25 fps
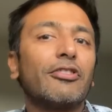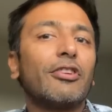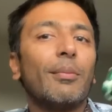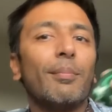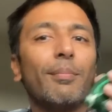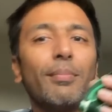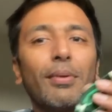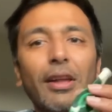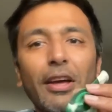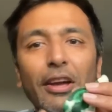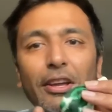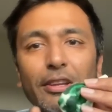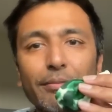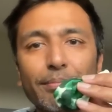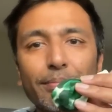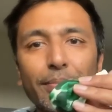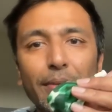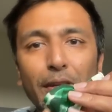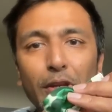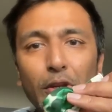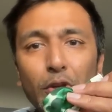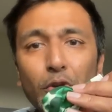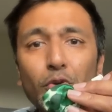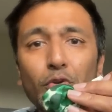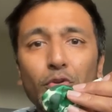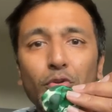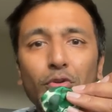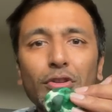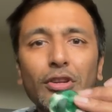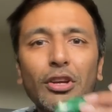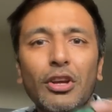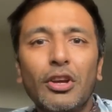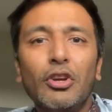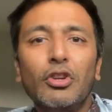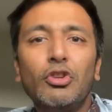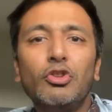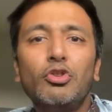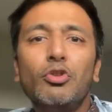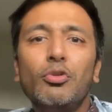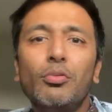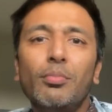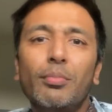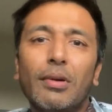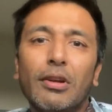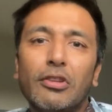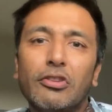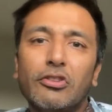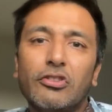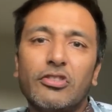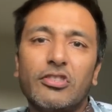compliant balloon to a
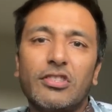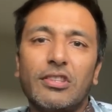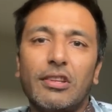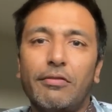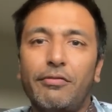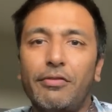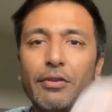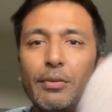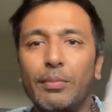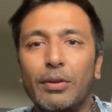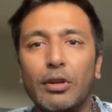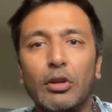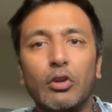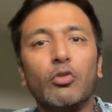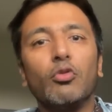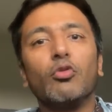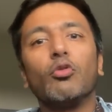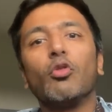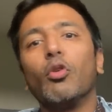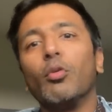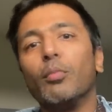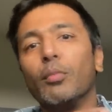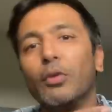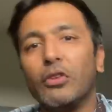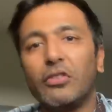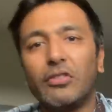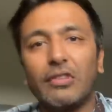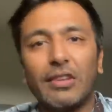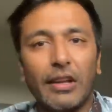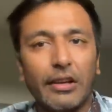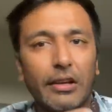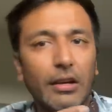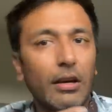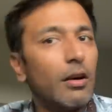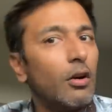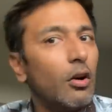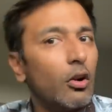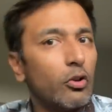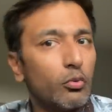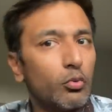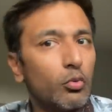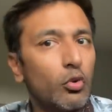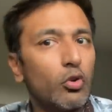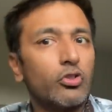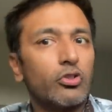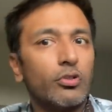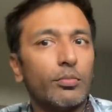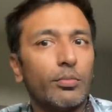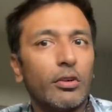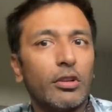much stiffer balloon, almost like a hot
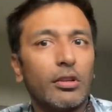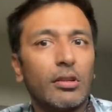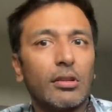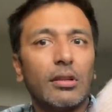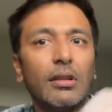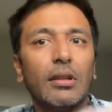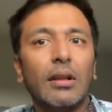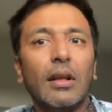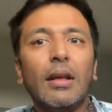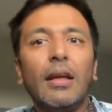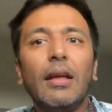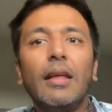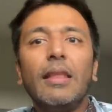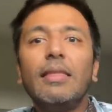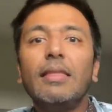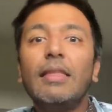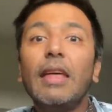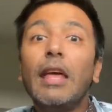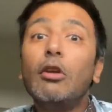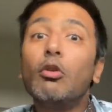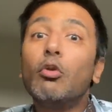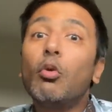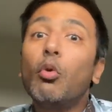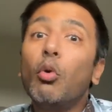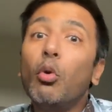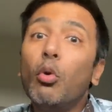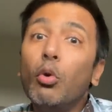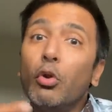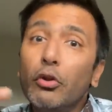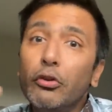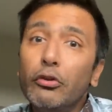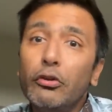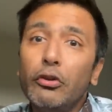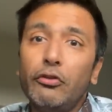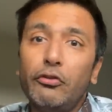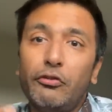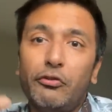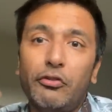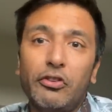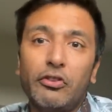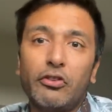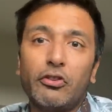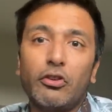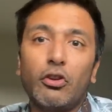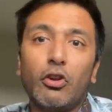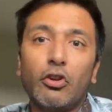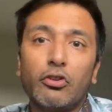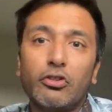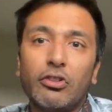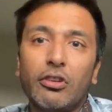water bottle. Then all those
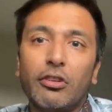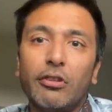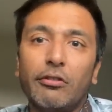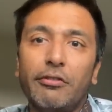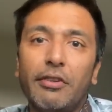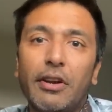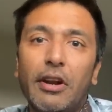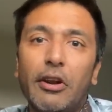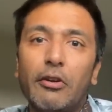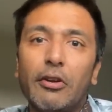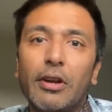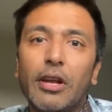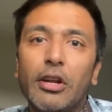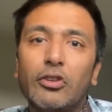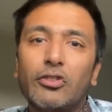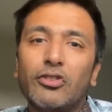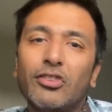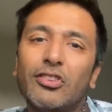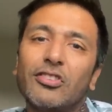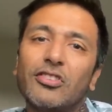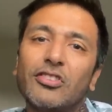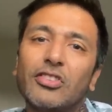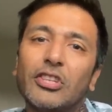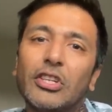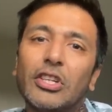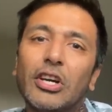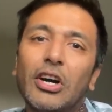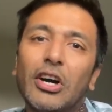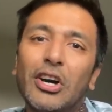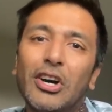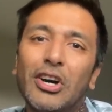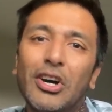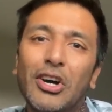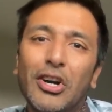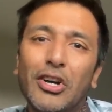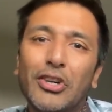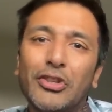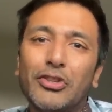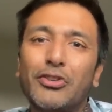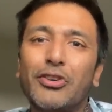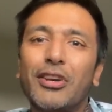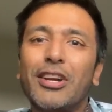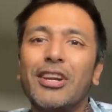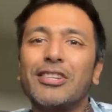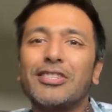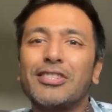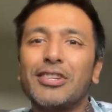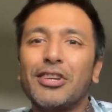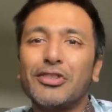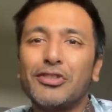physiological variations in our heart
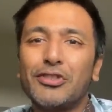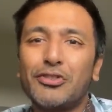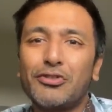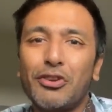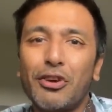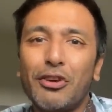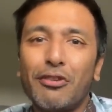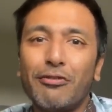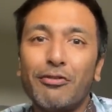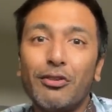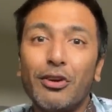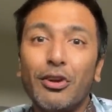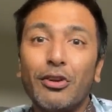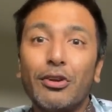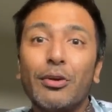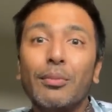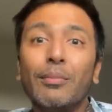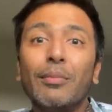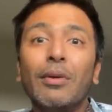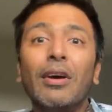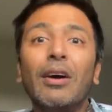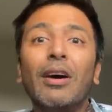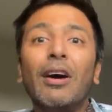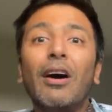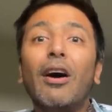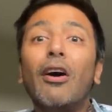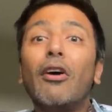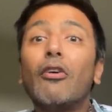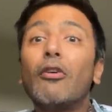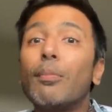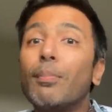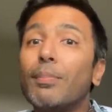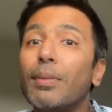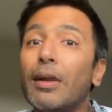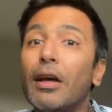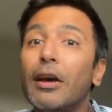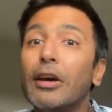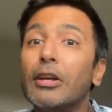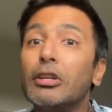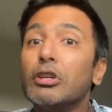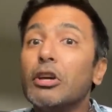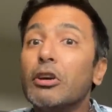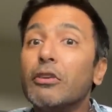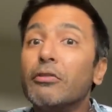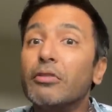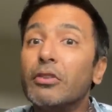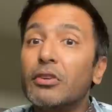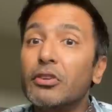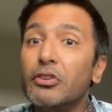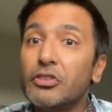rate, our stroke volume, are applied
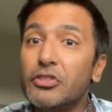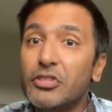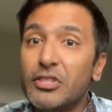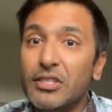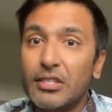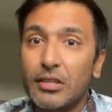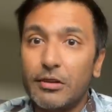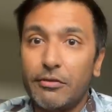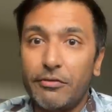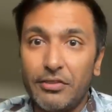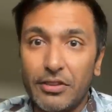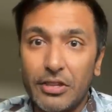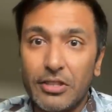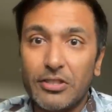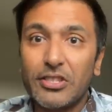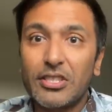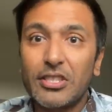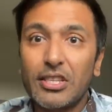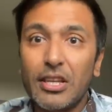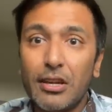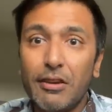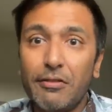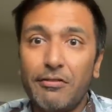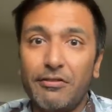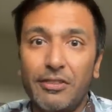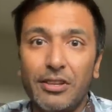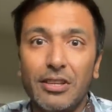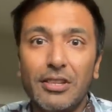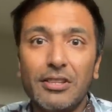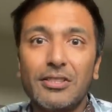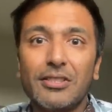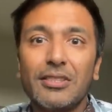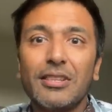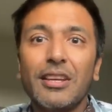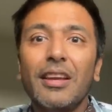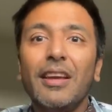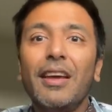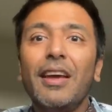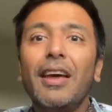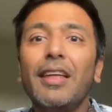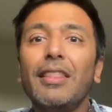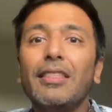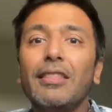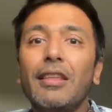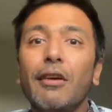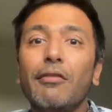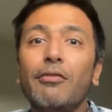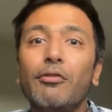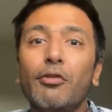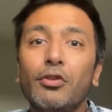over a stiffer surface
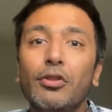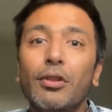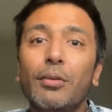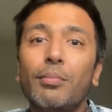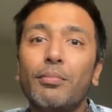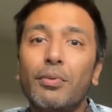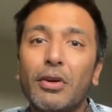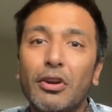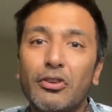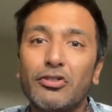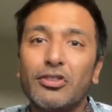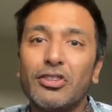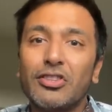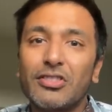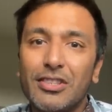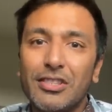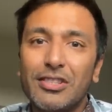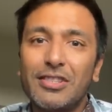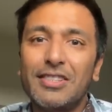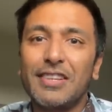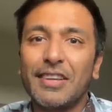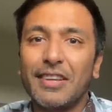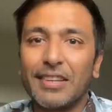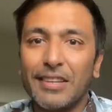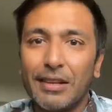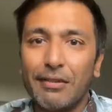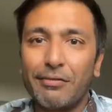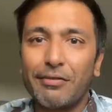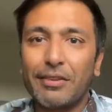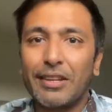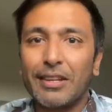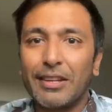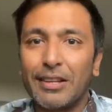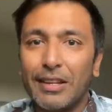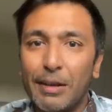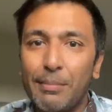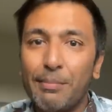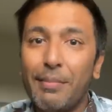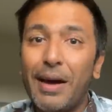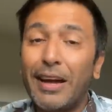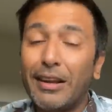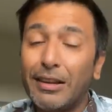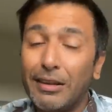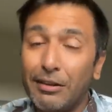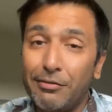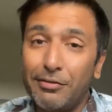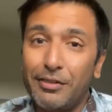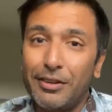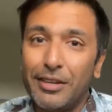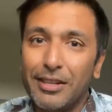and therefore the pressures are significantly
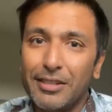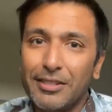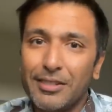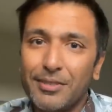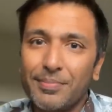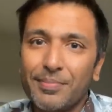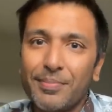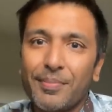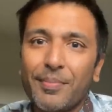magnified.